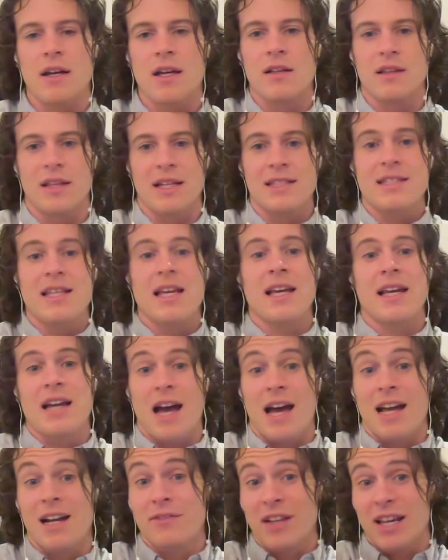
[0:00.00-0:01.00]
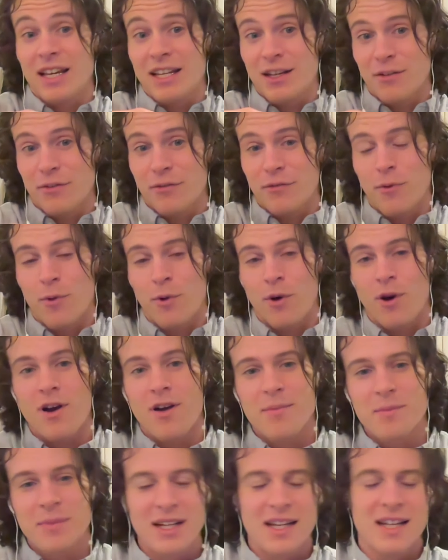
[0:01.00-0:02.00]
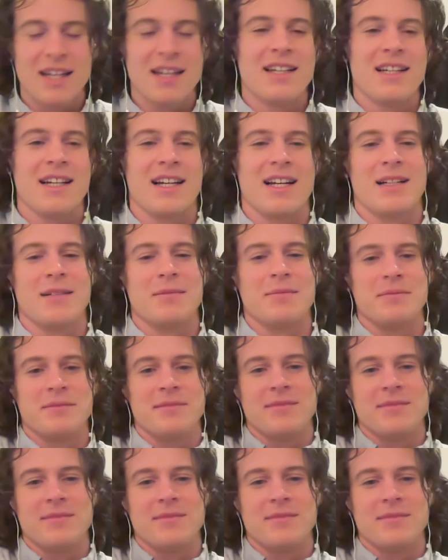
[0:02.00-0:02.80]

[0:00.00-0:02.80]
Let's say kind of like your forearm. When